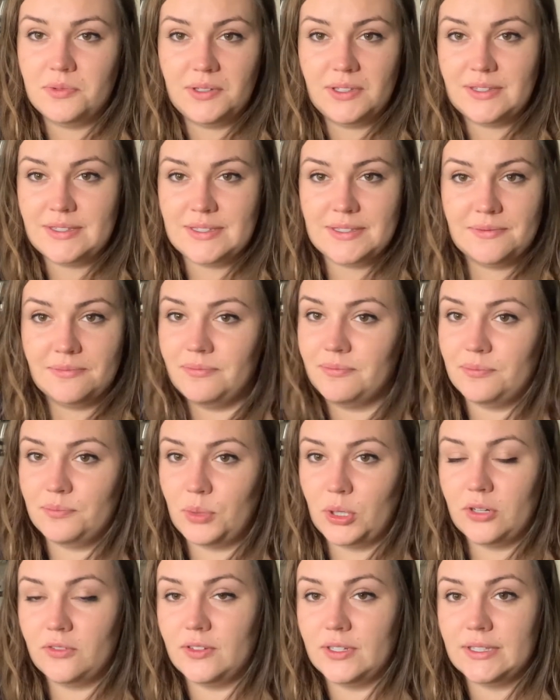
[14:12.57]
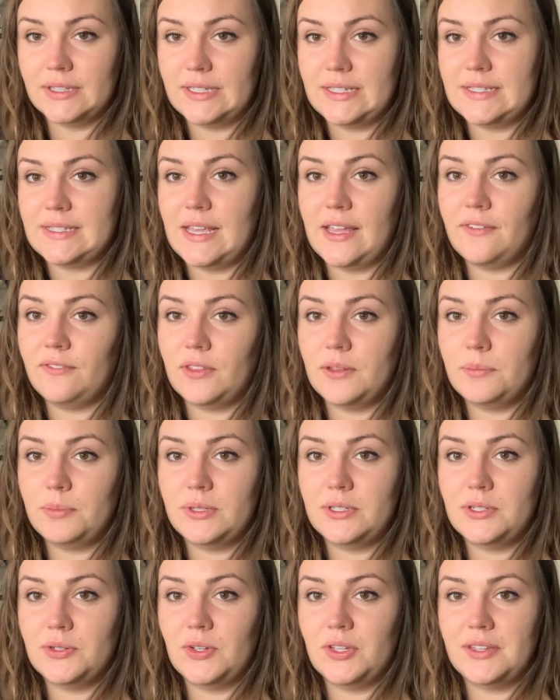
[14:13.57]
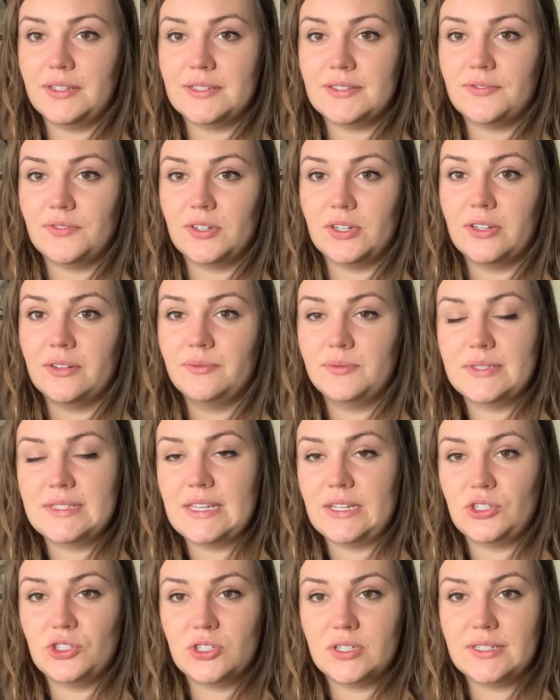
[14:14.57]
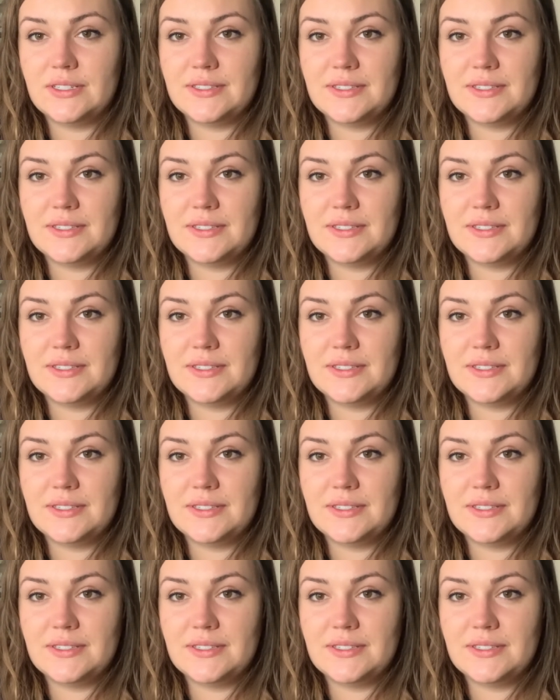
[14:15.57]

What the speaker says: It's perfectly safe. They've been doing this for centuries.